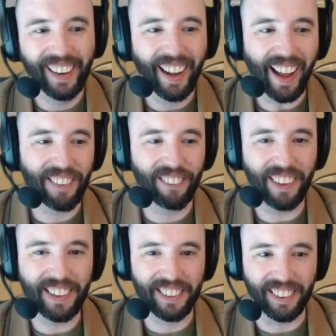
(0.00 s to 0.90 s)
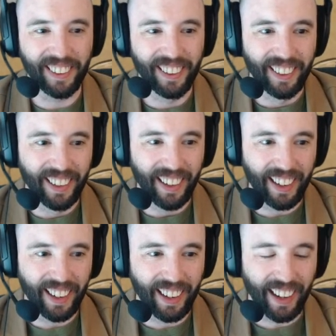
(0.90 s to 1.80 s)
I wonder
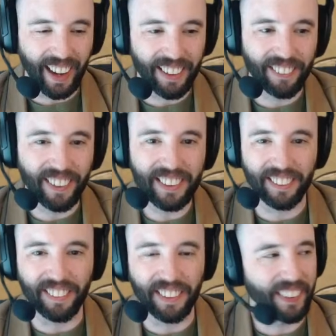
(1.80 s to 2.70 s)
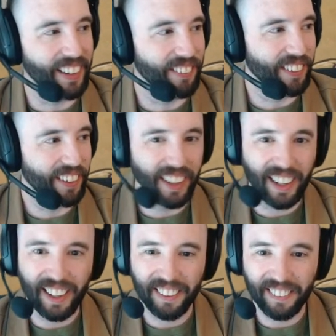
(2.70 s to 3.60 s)
what they
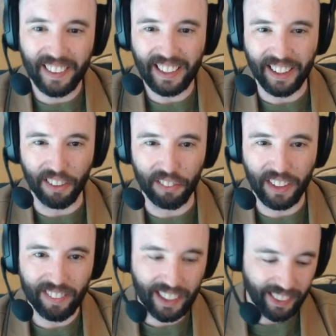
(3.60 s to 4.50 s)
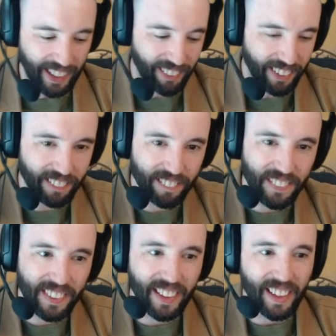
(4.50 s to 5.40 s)
were thinking of when they made that one.
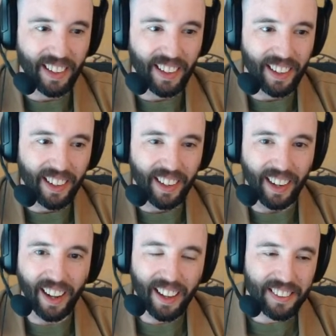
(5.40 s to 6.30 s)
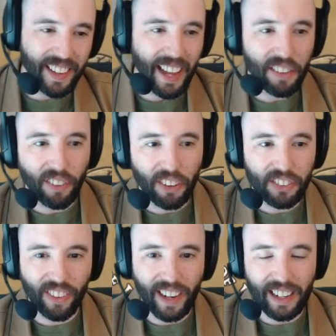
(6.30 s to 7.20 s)
Dad of all
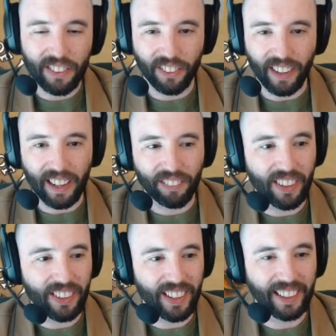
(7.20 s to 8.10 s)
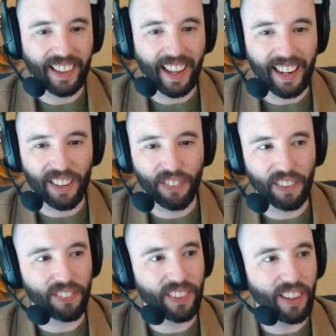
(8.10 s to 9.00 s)
trades. Well, I appreciate that.
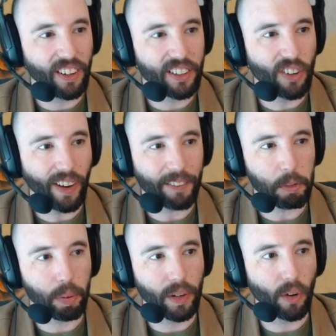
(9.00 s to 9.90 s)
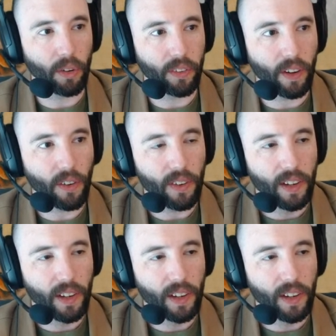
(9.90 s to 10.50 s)
If you don't have to pre-order though,